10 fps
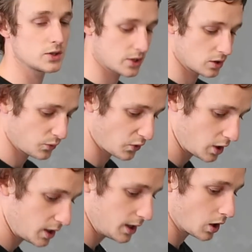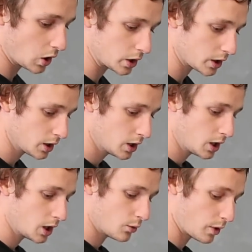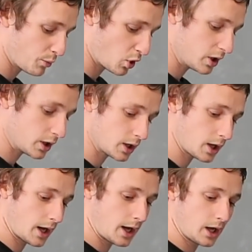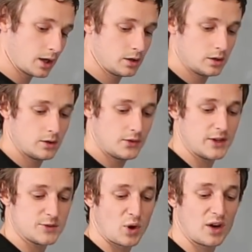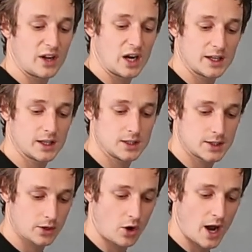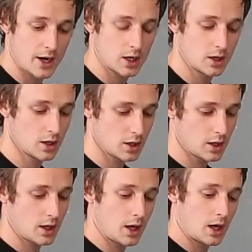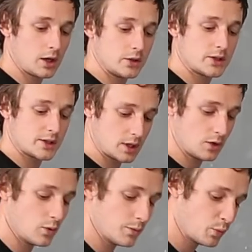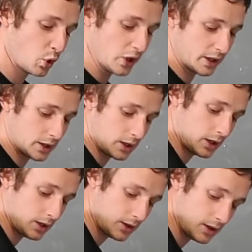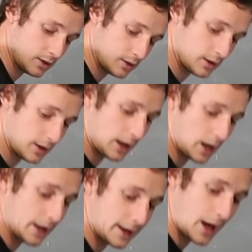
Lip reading: So for a knee lock, we're putting this part of our leg into the crack and we're pulling our leg